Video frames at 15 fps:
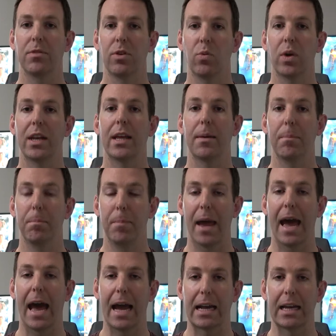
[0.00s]
to win him
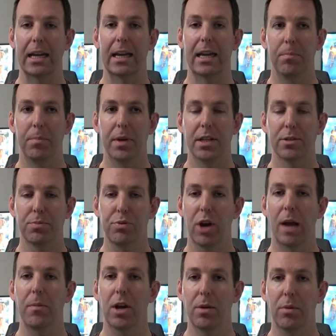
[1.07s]
back. But his
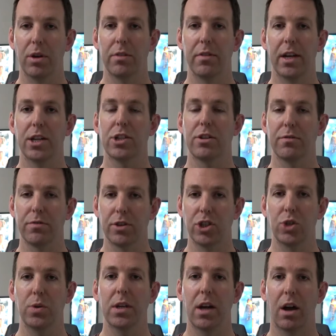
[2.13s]
primary motivation for
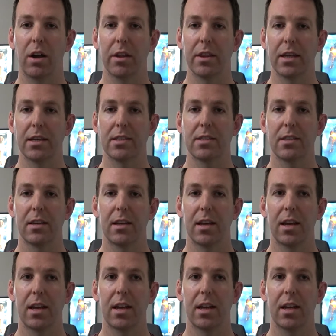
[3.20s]
doing all this
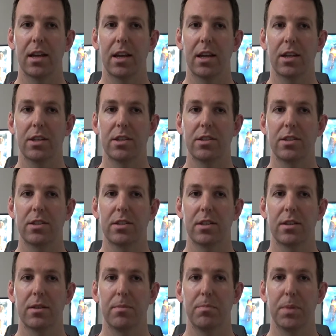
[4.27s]
is
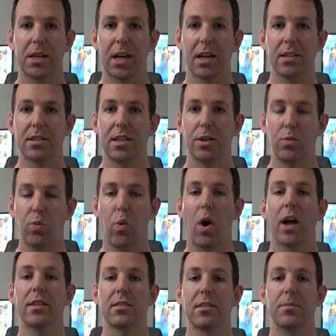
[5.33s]
because he
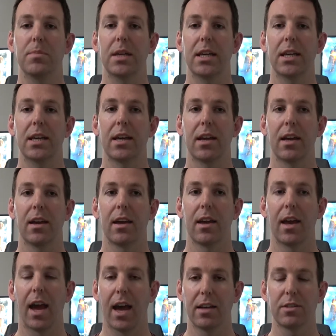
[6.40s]
wants to be
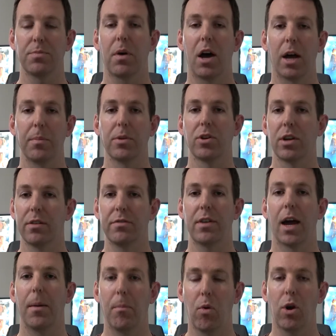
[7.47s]
as popular, if
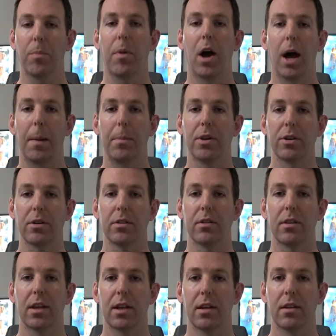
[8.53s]
not more popular,
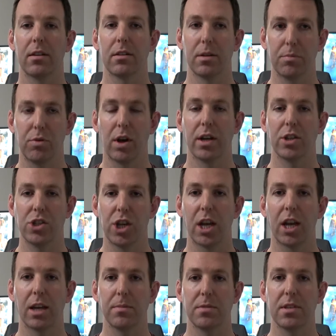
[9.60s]
than LeBron
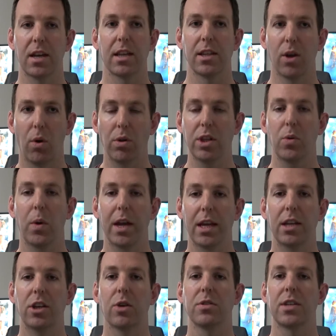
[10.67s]
James. And the only way he
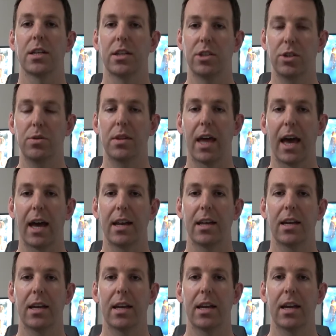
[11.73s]
knows how to do that
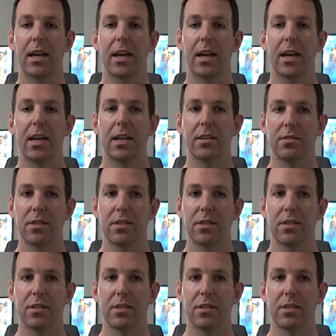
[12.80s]
is